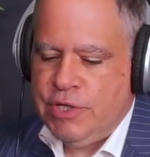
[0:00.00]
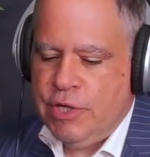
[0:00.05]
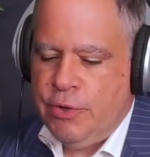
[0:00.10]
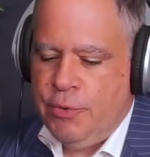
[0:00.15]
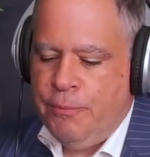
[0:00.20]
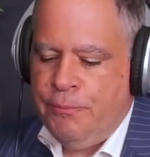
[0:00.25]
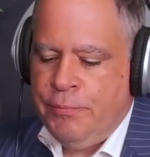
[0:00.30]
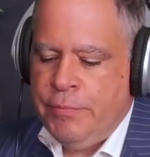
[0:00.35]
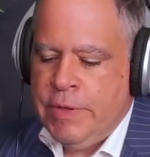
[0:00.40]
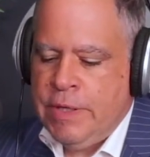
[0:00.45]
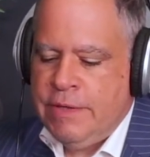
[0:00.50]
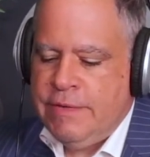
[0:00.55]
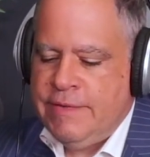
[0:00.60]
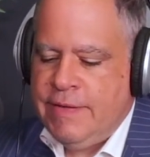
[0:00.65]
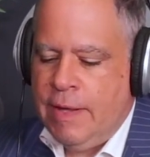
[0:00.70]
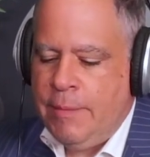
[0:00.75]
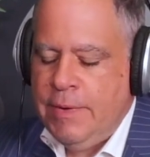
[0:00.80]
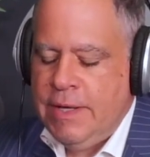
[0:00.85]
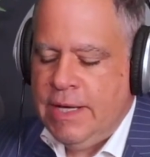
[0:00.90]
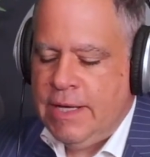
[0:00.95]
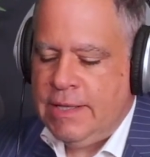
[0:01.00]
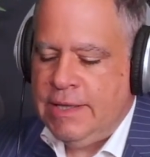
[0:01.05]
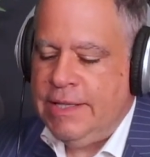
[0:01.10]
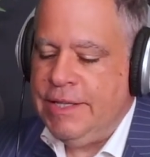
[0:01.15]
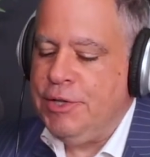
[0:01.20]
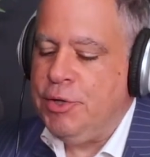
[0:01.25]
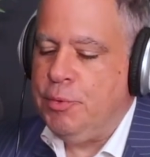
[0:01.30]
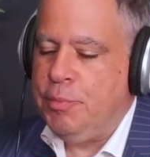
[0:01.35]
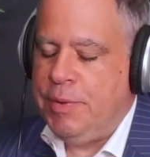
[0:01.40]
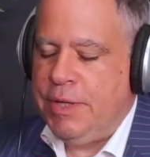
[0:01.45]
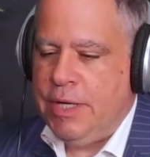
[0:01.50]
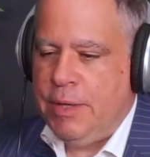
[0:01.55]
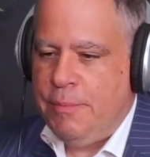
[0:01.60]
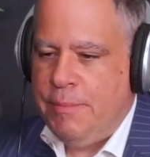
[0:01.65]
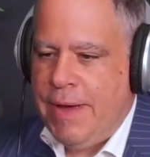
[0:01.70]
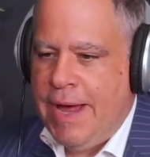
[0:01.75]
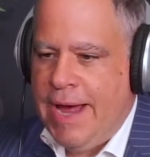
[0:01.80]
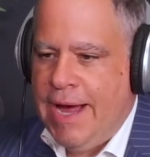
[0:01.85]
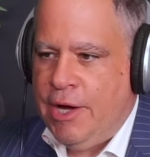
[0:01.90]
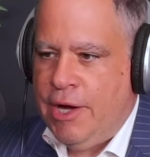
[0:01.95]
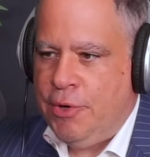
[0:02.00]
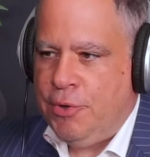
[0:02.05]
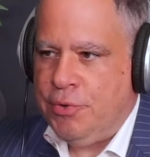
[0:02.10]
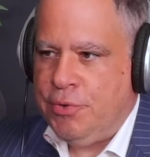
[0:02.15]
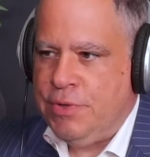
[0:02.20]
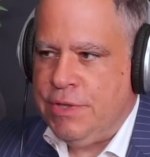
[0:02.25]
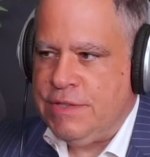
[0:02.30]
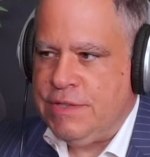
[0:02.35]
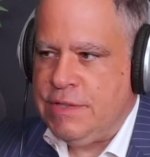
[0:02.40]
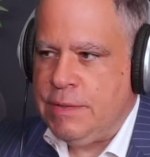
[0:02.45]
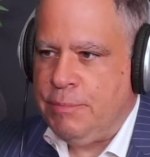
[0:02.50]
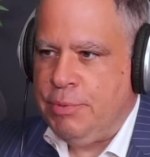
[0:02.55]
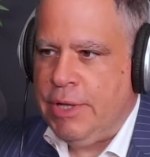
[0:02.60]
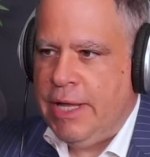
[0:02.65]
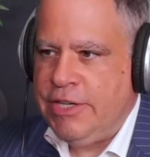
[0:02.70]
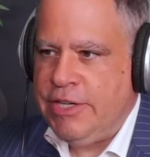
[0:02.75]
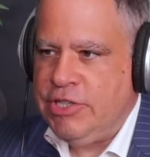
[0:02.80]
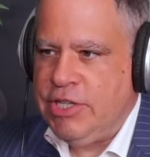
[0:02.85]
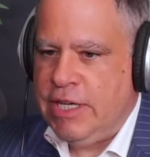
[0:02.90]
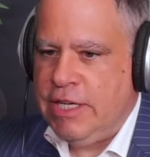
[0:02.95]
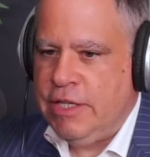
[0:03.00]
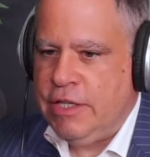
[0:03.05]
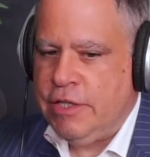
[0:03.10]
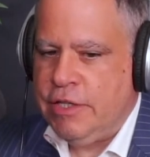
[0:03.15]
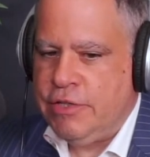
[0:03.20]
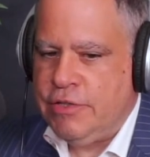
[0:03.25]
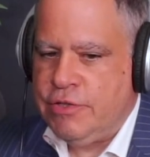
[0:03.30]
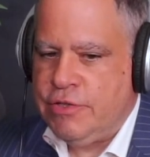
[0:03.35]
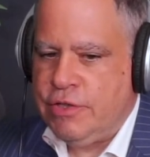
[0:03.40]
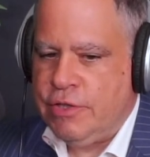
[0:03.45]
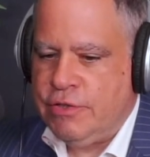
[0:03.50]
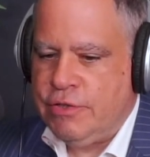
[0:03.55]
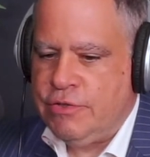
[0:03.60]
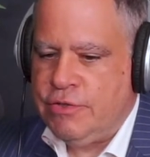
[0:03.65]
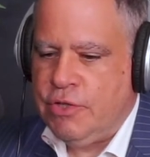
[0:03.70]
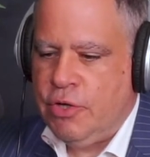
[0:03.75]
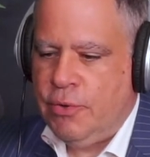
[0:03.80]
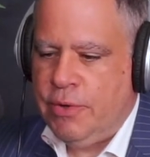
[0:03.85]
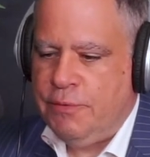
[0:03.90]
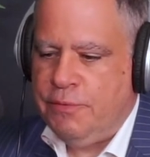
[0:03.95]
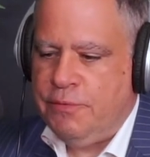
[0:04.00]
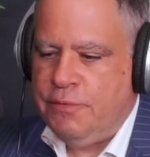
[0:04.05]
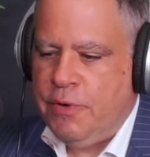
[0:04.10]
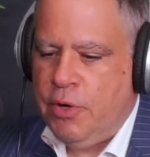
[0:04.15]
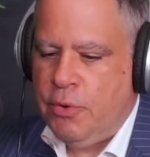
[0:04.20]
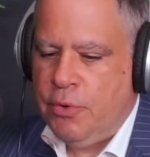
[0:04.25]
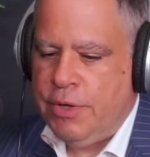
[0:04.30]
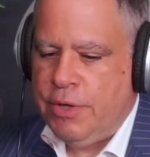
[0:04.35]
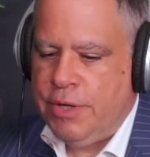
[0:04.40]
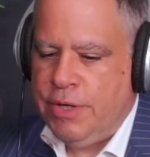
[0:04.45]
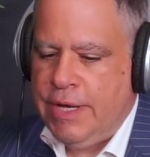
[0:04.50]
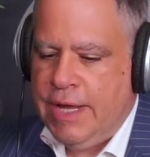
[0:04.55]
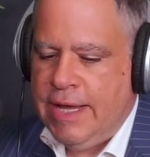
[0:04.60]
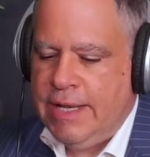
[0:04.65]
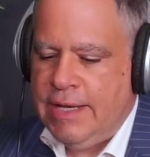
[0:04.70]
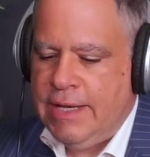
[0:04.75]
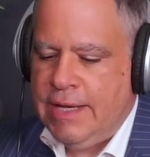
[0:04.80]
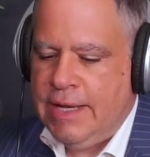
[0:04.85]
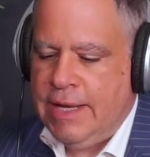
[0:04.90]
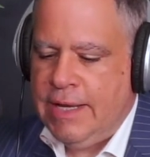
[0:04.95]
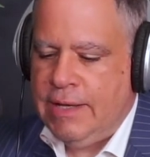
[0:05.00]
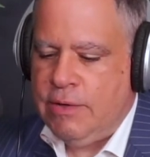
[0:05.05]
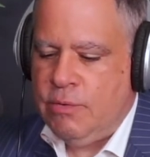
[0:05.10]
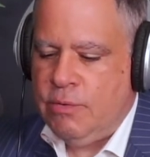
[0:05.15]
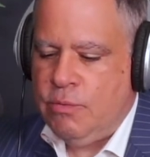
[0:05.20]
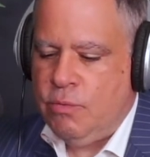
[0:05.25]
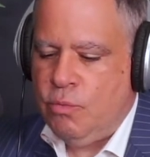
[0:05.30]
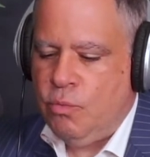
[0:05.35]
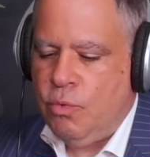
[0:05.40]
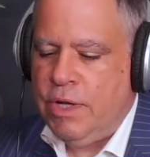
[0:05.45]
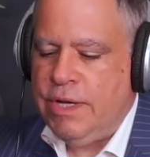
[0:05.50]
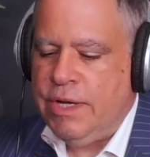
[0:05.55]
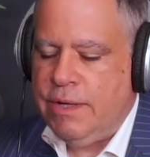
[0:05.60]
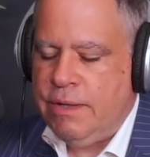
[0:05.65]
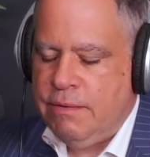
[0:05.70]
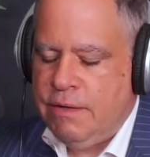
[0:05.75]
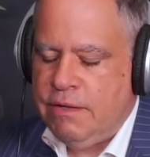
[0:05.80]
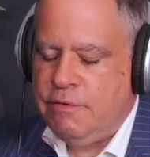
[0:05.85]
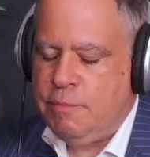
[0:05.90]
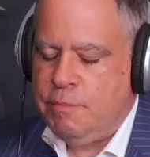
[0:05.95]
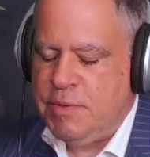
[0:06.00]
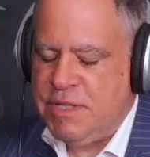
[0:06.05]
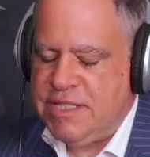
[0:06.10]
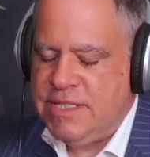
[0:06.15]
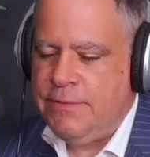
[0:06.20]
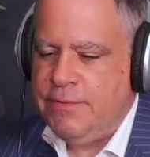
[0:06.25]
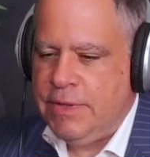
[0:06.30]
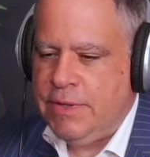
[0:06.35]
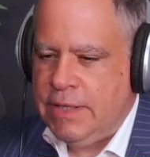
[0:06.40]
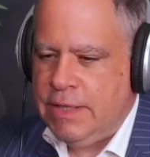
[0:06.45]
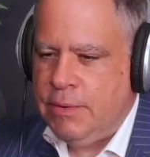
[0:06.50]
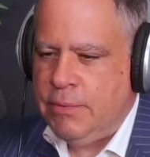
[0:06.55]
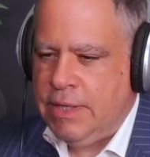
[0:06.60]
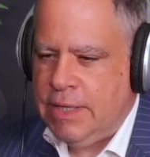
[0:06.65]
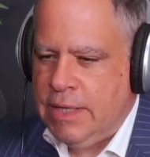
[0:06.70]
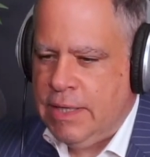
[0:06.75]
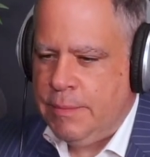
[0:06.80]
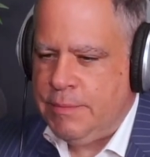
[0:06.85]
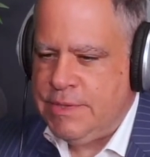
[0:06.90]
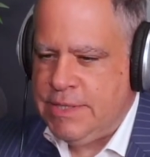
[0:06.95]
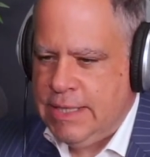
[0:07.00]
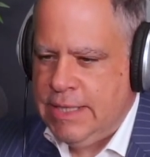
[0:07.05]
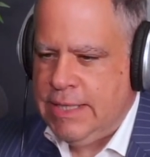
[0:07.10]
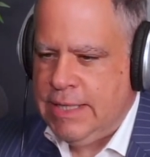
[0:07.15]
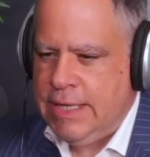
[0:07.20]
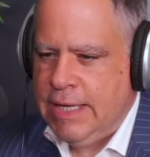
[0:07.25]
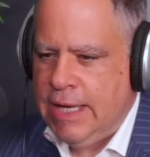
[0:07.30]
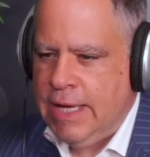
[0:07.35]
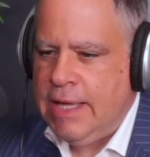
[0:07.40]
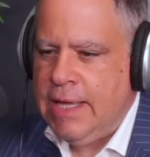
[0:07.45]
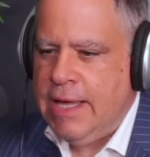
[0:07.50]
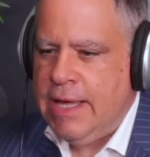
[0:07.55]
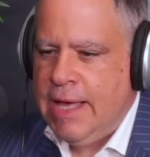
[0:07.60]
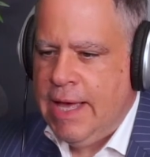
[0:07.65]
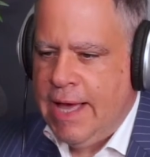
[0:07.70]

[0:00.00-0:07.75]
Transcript: So tell me a little bit about the supply chain concerns going forward, and what specifically when it comes to India,